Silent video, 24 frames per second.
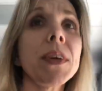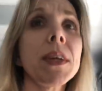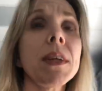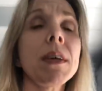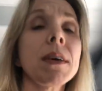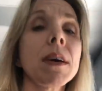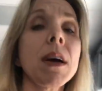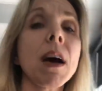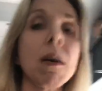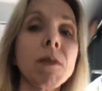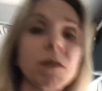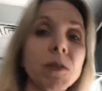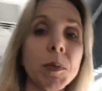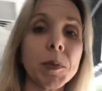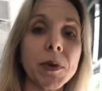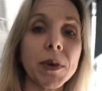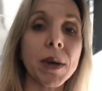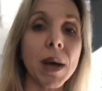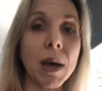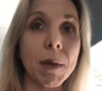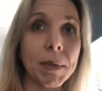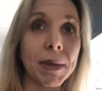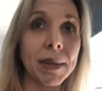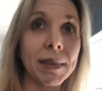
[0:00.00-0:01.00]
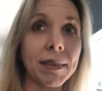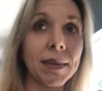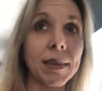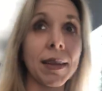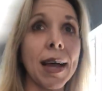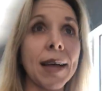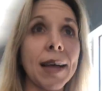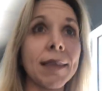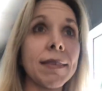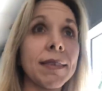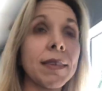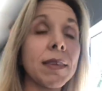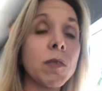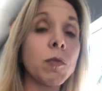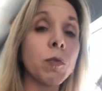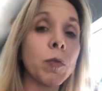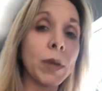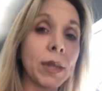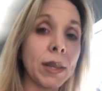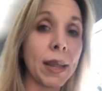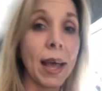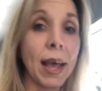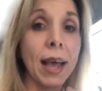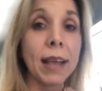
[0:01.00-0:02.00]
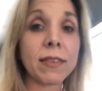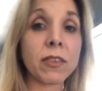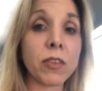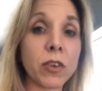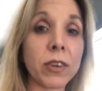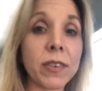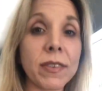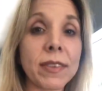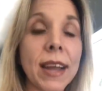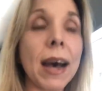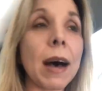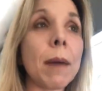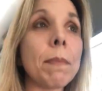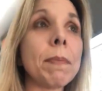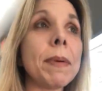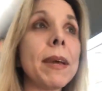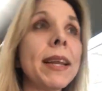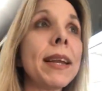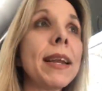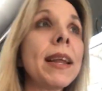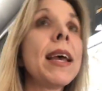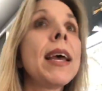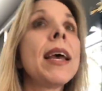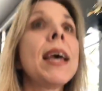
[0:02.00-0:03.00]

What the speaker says: uncomfortable coming to classes, when that starts to happen,